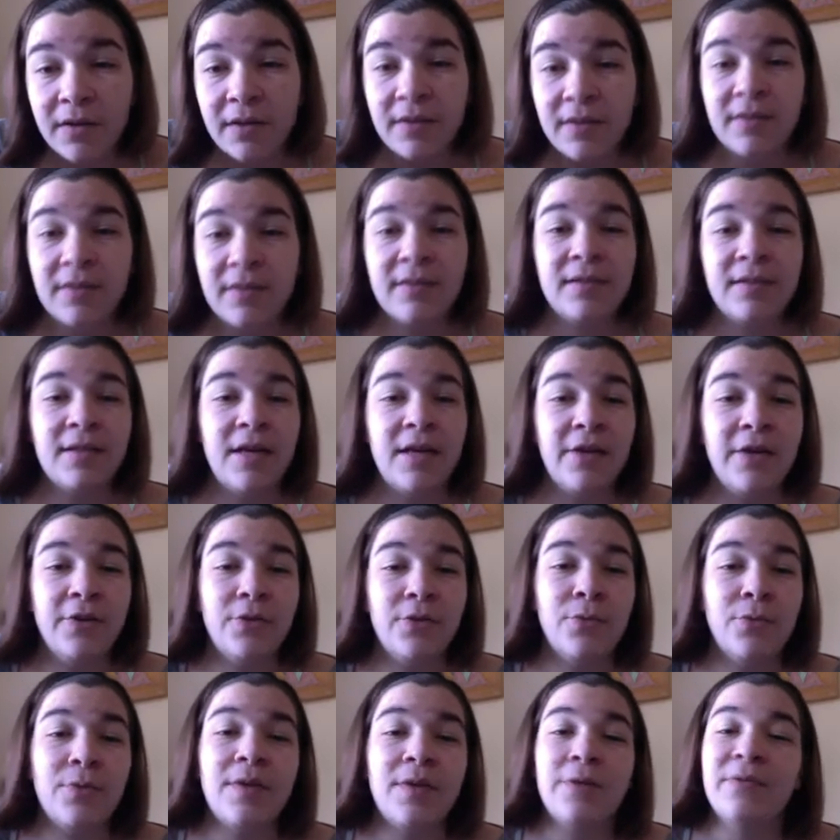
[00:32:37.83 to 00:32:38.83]
It doesn't tell
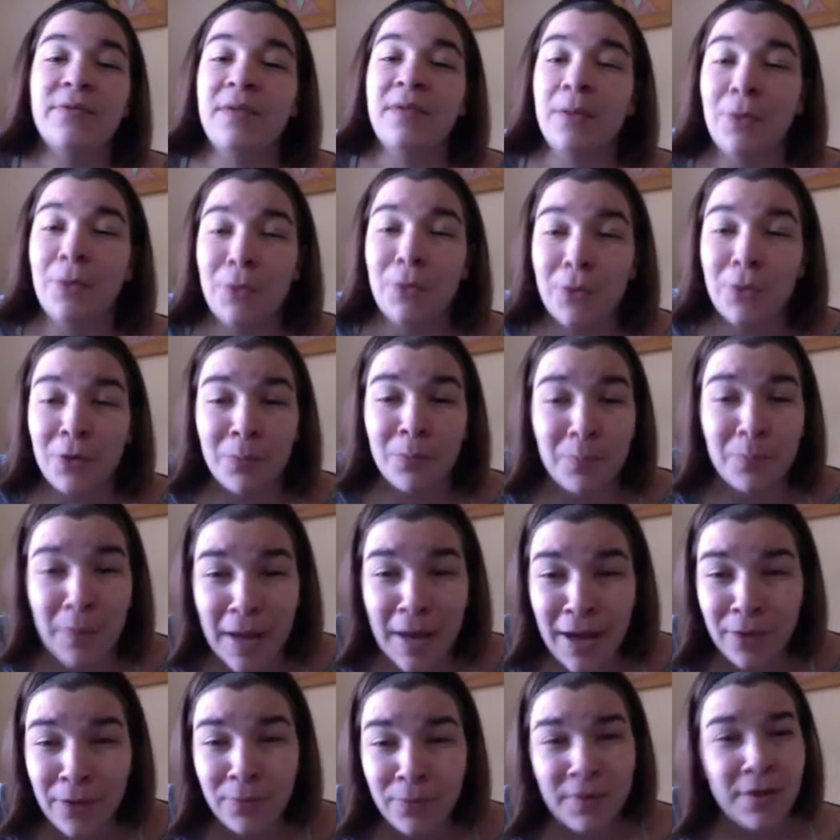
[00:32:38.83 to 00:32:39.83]
you without saying good or
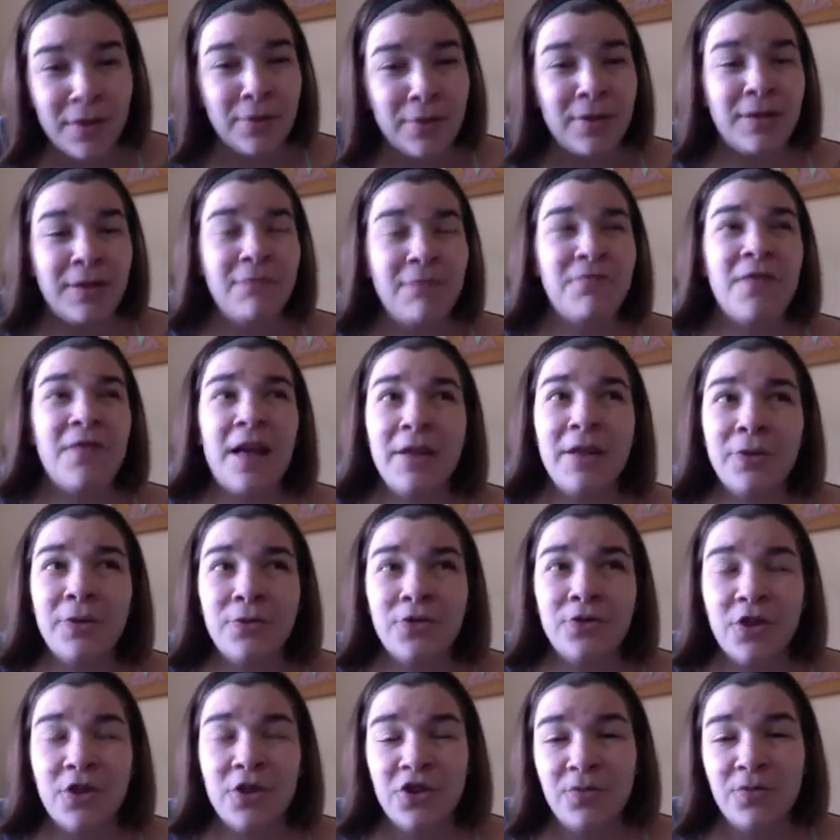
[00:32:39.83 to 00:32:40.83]
bad, without any value
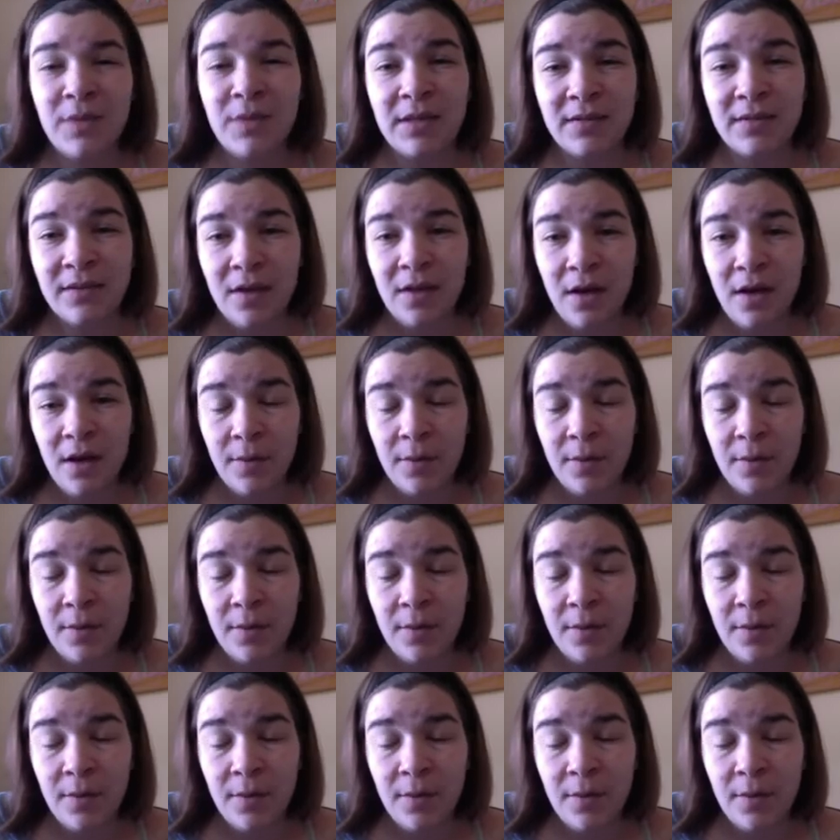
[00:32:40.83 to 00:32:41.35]
judgments.